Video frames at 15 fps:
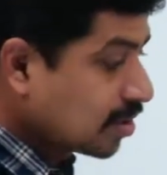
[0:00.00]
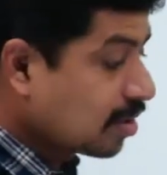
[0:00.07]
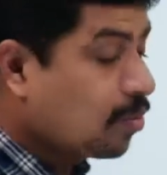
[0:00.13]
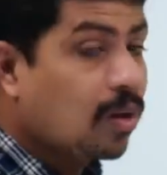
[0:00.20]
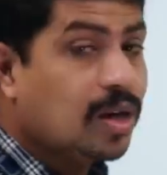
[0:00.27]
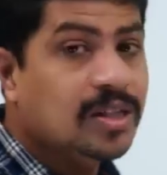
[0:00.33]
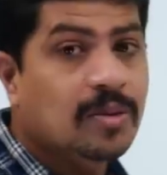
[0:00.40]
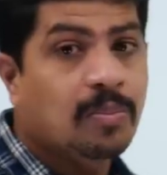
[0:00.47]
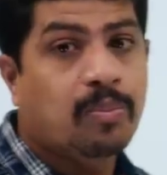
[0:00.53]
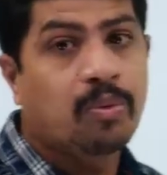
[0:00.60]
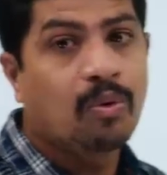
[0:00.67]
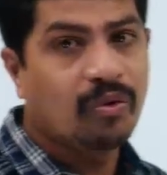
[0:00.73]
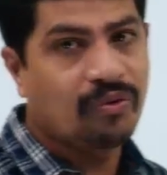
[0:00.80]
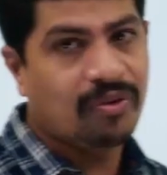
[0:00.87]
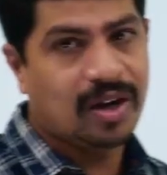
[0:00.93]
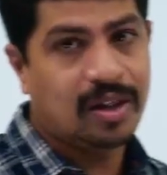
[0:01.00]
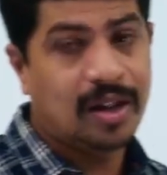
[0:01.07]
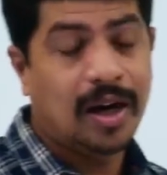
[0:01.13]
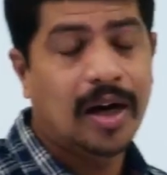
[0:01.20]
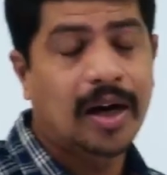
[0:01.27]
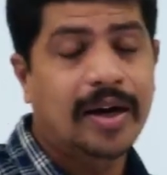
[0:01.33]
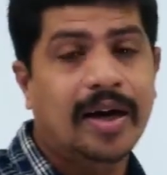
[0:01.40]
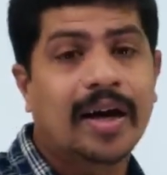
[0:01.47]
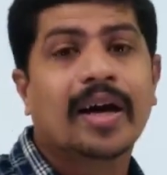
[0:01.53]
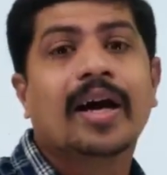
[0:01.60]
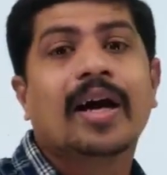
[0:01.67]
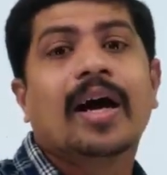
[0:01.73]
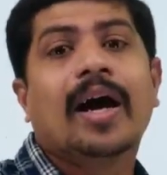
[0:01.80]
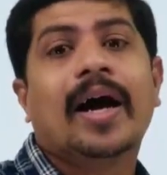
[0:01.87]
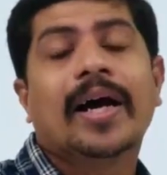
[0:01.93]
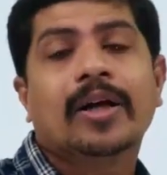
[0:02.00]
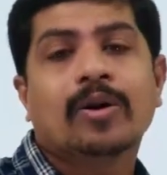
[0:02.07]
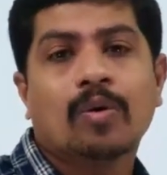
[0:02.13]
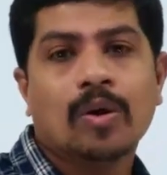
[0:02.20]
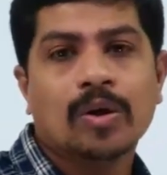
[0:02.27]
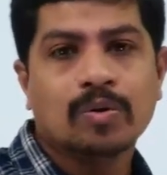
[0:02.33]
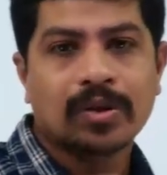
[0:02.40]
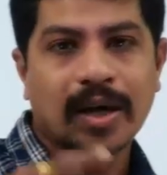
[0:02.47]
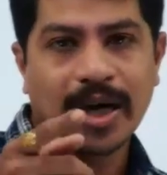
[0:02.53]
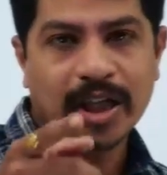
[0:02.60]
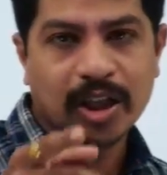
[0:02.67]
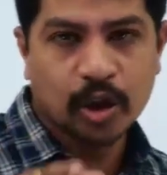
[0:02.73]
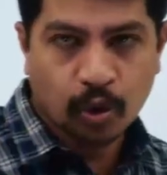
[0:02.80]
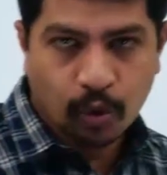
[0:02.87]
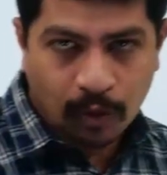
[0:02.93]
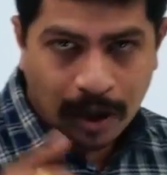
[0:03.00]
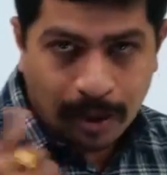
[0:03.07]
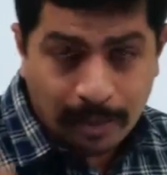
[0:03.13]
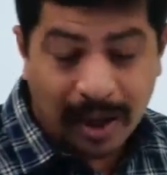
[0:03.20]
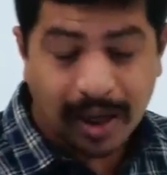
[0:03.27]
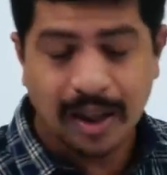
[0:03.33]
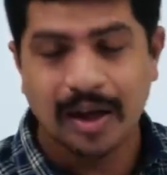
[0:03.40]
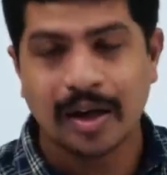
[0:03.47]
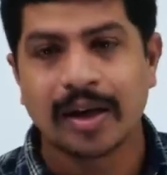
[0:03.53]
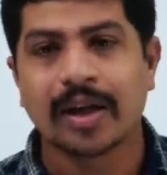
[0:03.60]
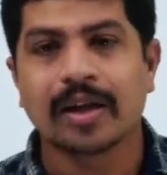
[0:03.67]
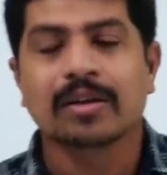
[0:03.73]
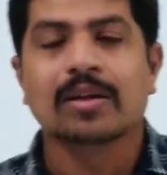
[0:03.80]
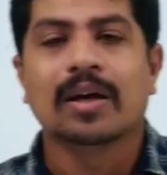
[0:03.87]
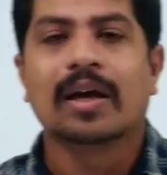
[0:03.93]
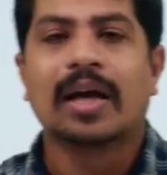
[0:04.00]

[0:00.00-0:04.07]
sir, what is a proof for that? I told you that you will be learning